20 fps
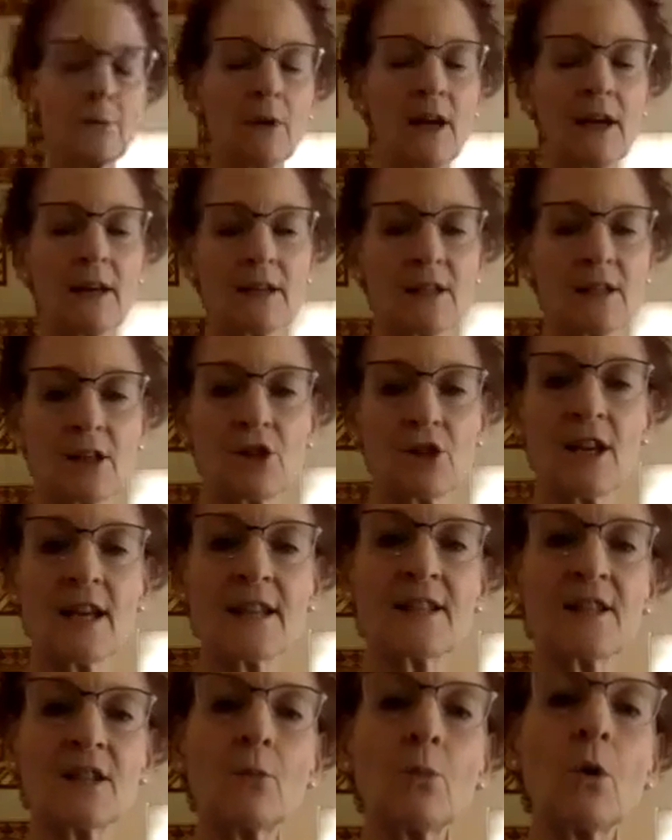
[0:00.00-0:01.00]
I
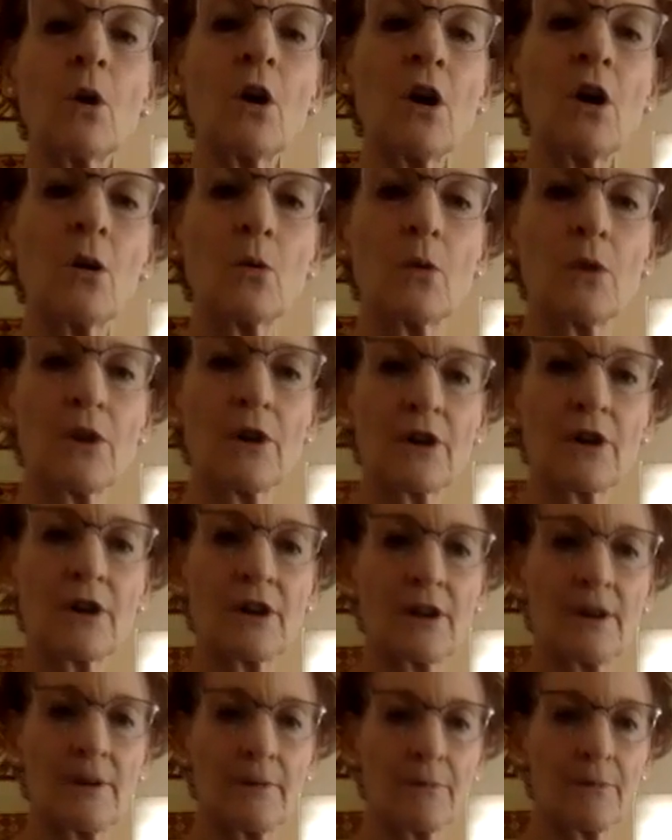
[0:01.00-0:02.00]
suggest the wall work.
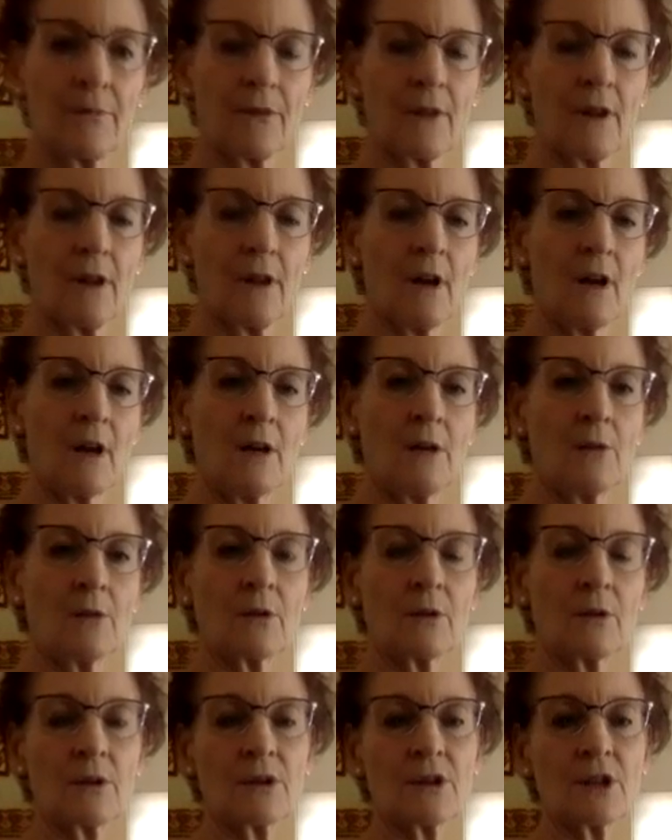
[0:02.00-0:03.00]

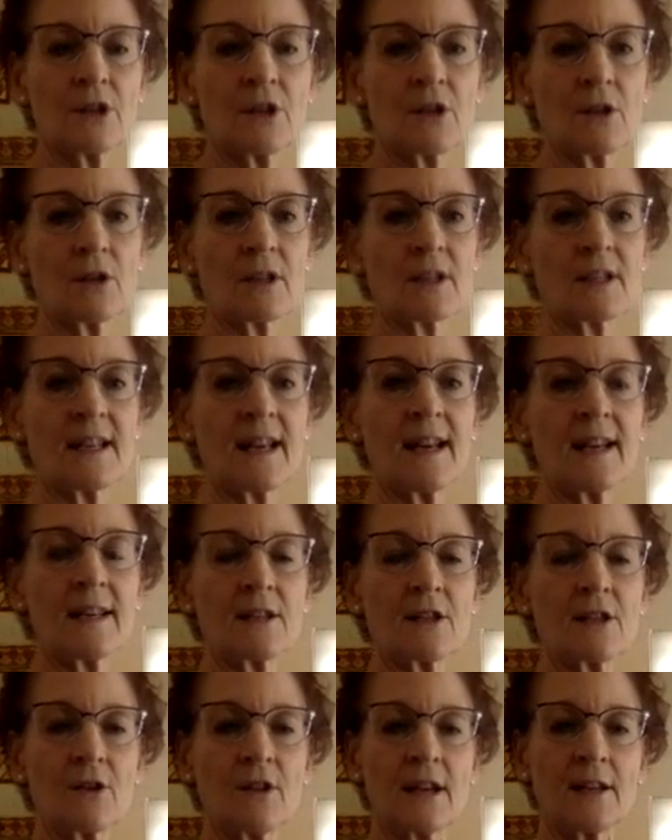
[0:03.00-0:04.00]
So you can stand,
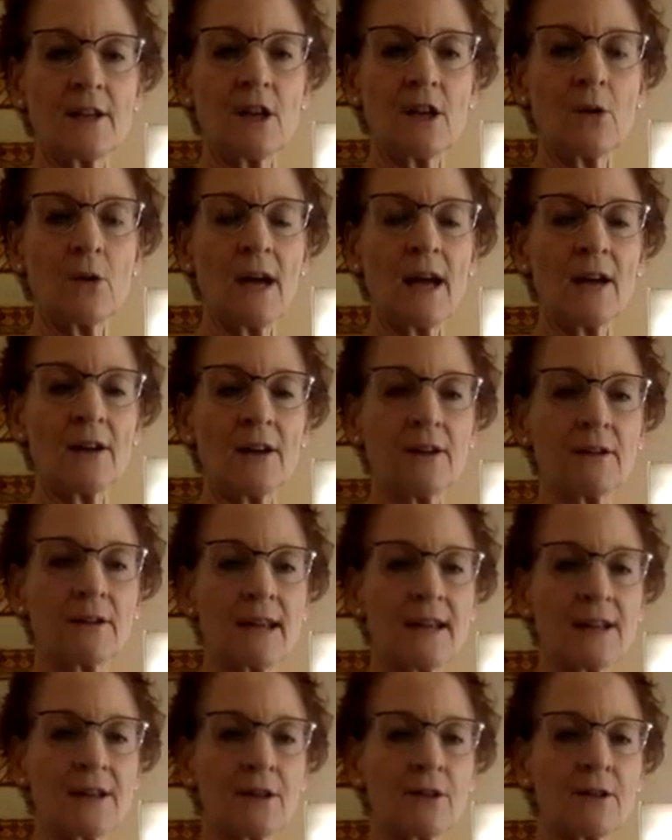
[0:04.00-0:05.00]
so they know how to
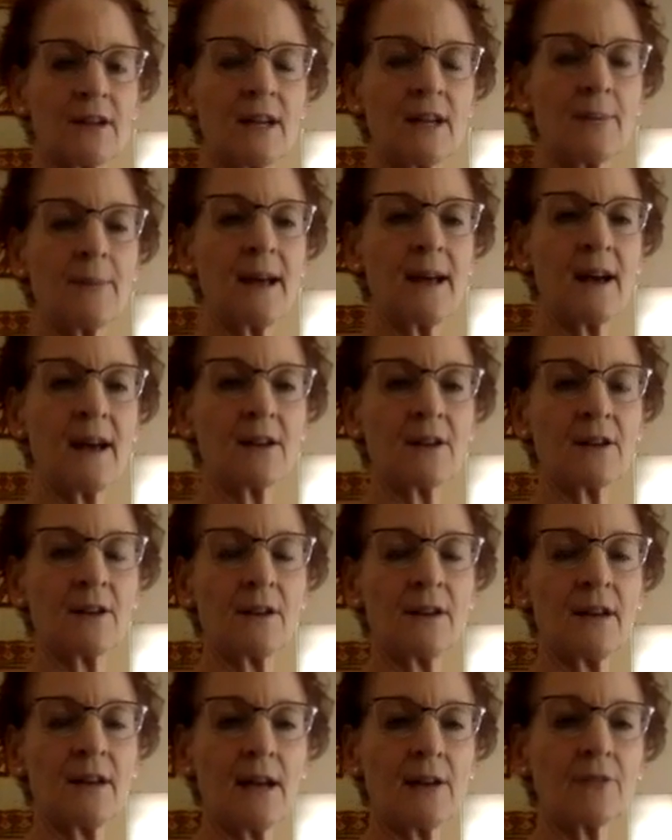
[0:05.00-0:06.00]
get their hip out
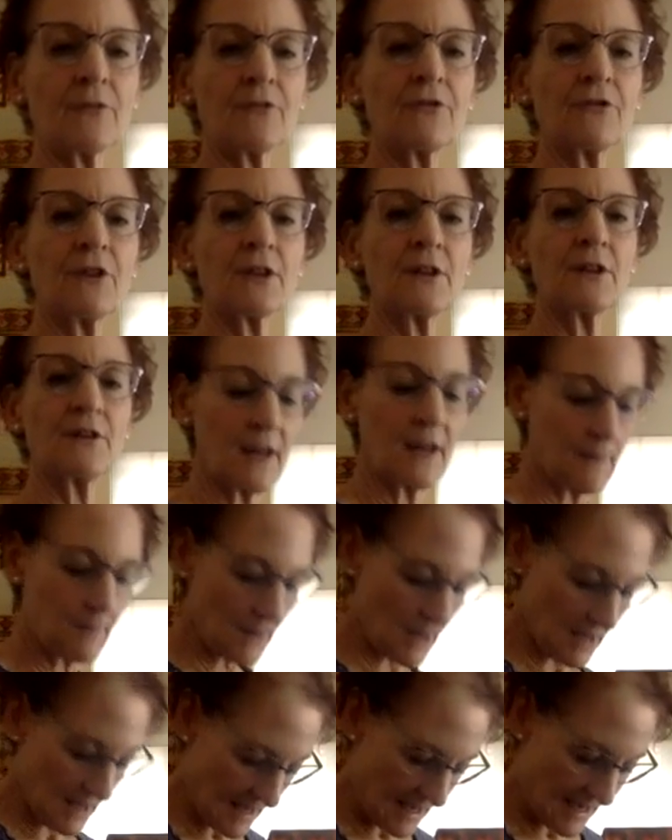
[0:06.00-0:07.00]
in front of them,
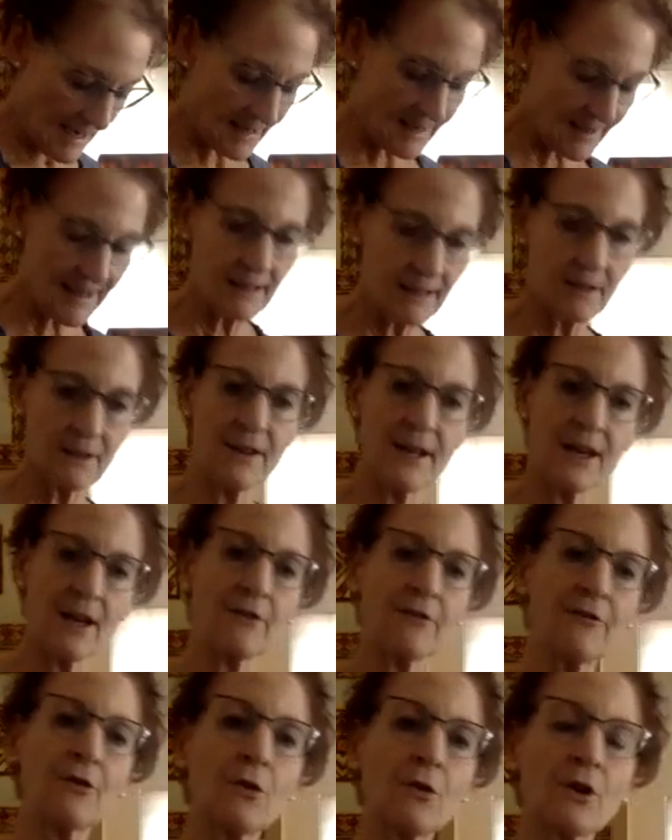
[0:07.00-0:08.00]
and that
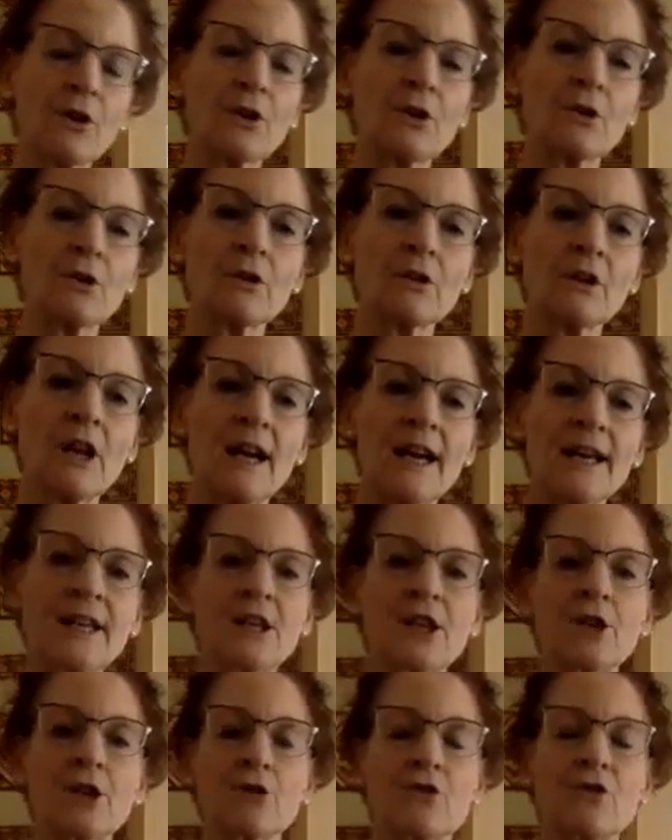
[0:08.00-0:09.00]
therefore you're
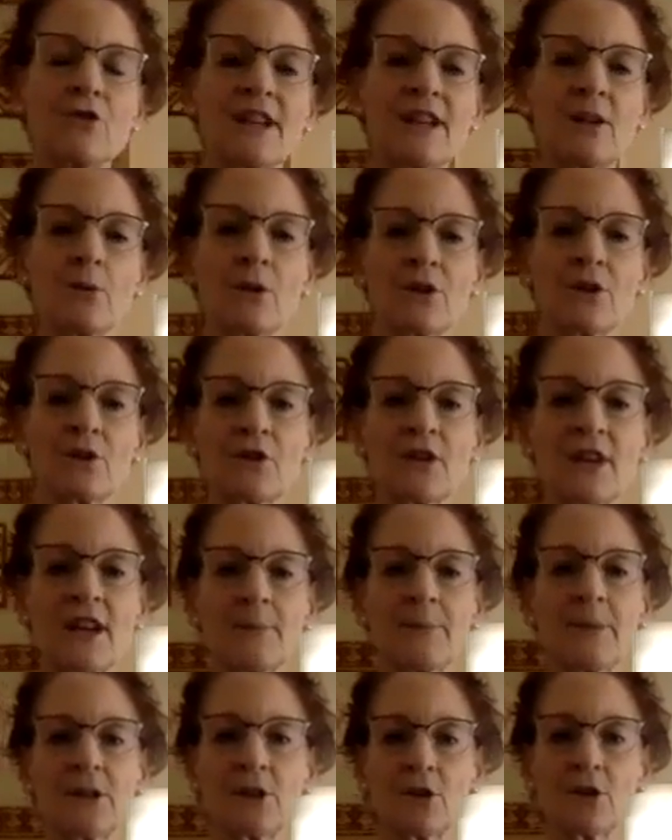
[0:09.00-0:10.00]
aligning your knee with your
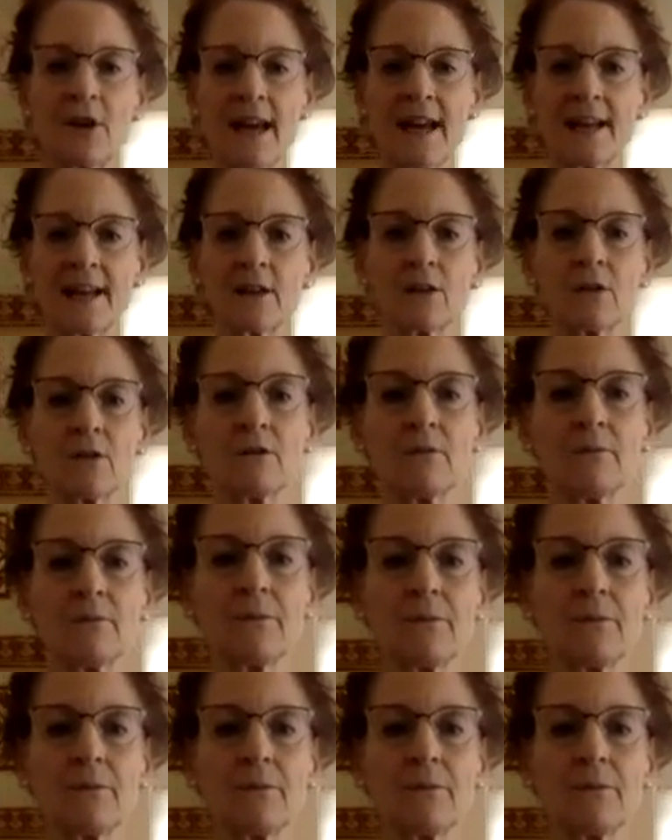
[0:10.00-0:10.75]
hip and your ankle.